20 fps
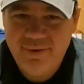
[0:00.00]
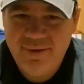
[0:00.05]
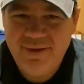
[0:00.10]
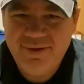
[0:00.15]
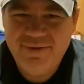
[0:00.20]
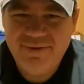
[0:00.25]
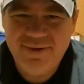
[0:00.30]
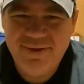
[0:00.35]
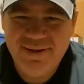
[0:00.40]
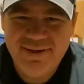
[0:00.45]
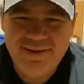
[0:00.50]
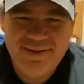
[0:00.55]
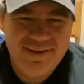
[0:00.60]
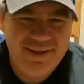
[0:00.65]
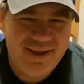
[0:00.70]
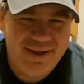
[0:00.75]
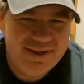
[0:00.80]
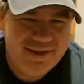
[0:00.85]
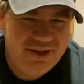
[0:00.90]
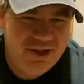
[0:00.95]
it's
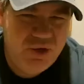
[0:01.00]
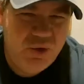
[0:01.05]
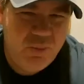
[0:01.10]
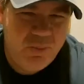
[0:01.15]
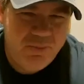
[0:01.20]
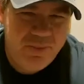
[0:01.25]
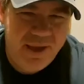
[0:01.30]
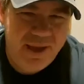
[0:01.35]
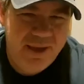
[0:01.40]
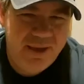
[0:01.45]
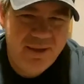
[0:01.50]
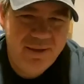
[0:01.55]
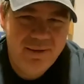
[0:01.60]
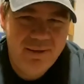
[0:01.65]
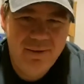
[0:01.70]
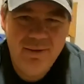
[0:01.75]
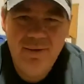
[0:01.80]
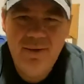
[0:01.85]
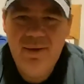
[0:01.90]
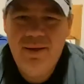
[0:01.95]
like too big
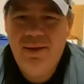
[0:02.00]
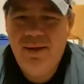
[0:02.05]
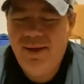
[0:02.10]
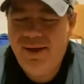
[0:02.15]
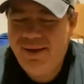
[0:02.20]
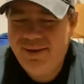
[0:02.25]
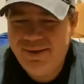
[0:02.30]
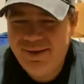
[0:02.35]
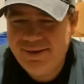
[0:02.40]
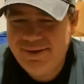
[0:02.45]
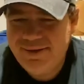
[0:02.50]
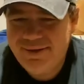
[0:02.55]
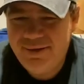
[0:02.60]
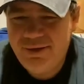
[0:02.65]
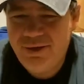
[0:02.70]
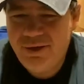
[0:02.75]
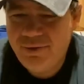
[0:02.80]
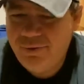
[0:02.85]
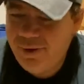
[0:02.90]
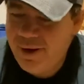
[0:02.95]
and it doesn't
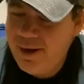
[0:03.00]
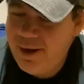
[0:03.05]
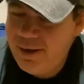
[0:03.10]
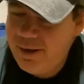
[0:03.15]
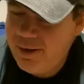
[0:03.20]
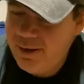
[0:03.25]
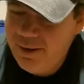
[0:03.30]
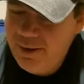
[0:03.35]
look right.